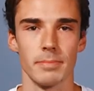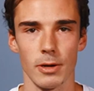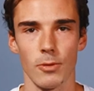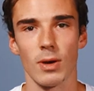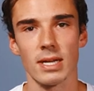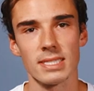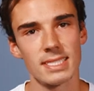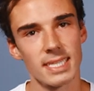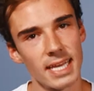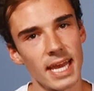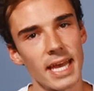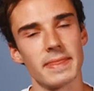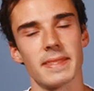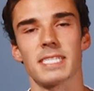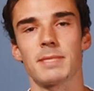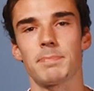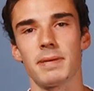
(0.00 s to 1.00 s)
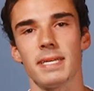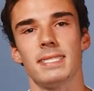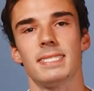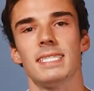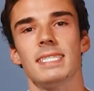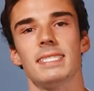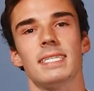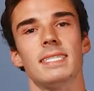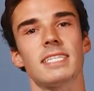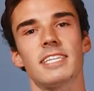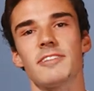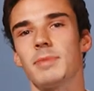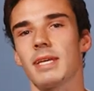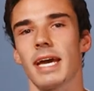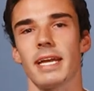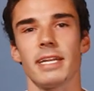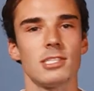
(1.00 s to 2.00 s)
But once again, this PT didn't give
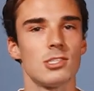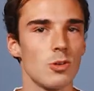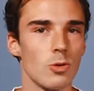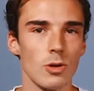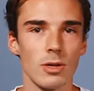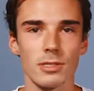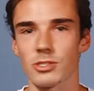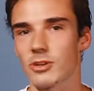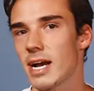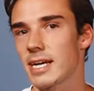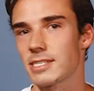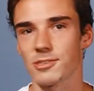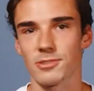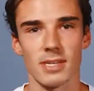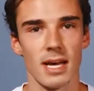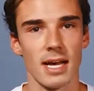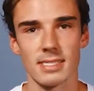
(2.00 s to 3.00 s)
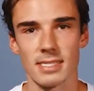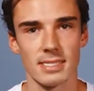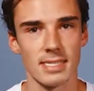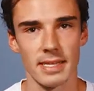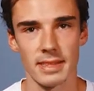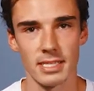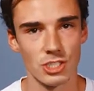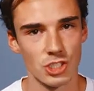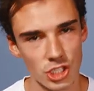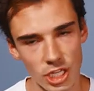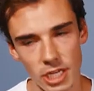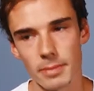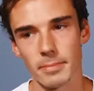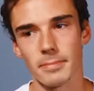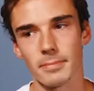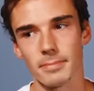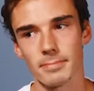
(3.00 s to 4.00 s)
me any tools or exercises at the
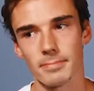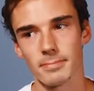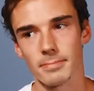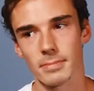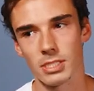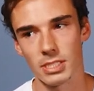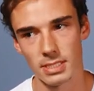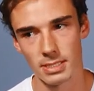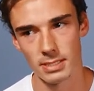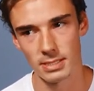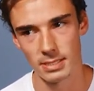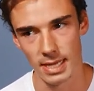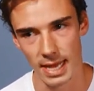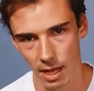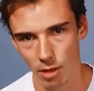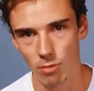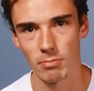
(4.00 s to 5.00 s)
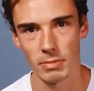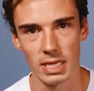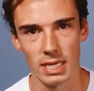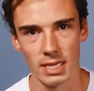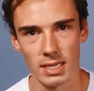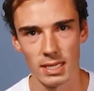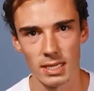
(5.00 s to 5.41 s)
gym to help me.